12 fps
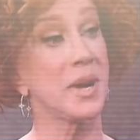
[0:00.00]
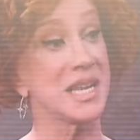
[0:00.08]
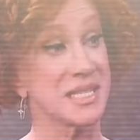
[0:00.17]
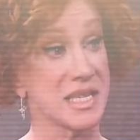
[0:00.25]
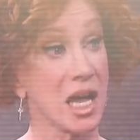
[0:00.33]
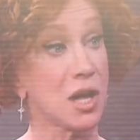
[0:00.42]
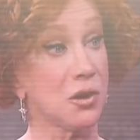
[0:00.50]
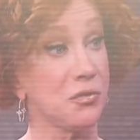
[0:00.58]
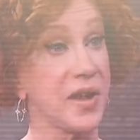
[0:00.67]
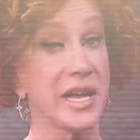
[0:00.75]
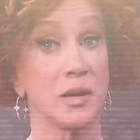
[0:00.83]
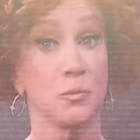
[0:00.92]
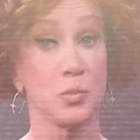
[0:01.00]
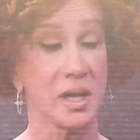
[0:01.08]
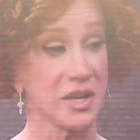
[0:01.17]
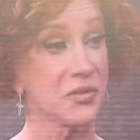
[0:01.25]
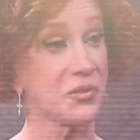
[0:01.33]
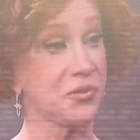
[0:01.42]
myself, and
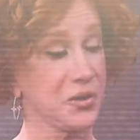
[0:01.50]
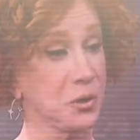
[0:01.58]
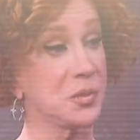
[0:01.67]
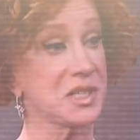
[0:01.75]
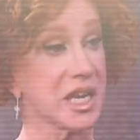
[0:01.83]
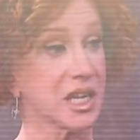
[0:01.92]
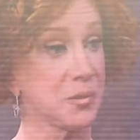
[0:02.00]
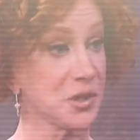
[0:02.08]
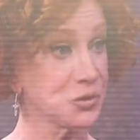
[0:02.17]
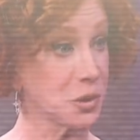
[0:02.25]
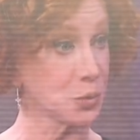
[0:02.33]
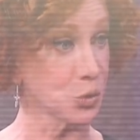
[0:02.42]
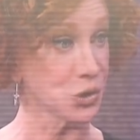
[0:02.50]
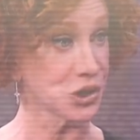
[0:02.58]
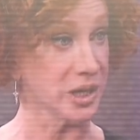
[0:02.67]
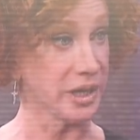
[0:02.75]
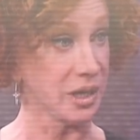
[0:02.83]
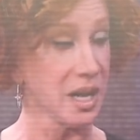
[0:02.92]
we even filmed the documentary
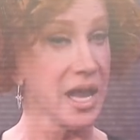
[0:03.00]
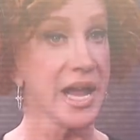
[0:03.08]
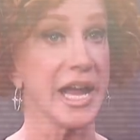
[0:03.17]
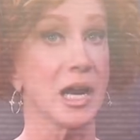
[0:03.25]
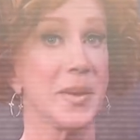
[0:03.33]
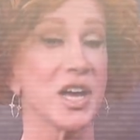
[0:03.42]
portion. And